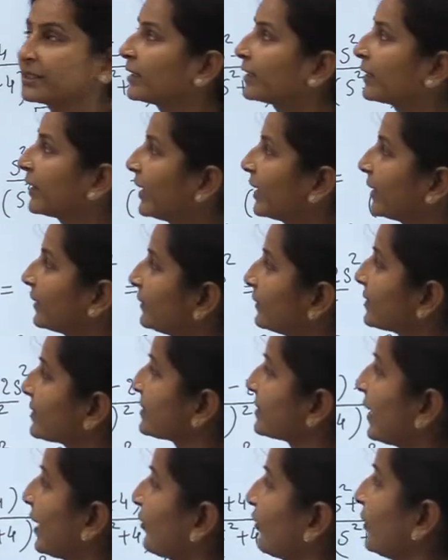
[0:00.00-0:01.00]
again this
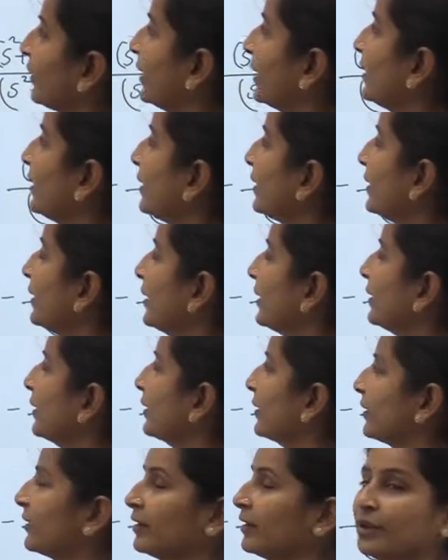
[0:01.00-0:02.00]
definite
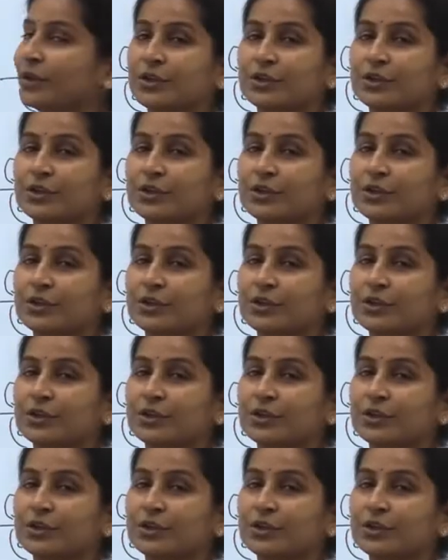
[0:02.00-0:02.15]
integral.